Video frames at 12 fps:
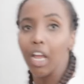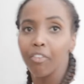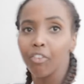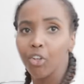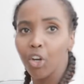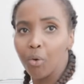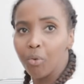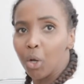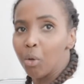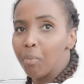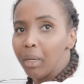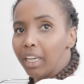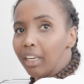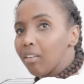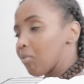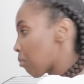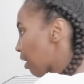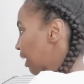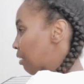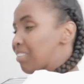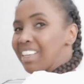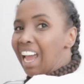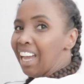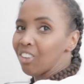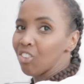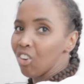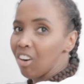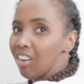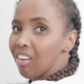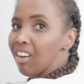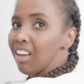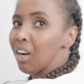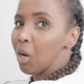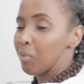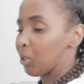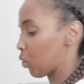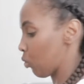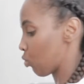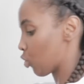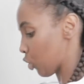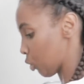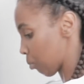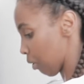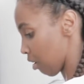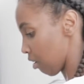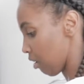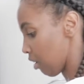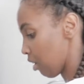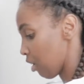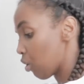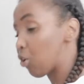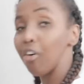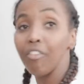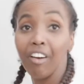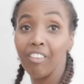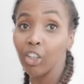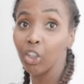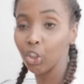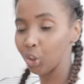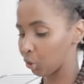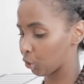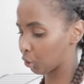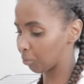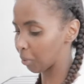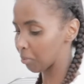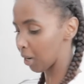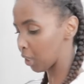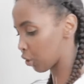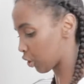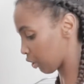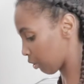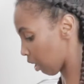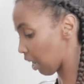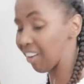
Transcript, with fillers: if you don't know me, my name's Khadra and I'm a YouTuber. Not a very good YouTuber, mind you. I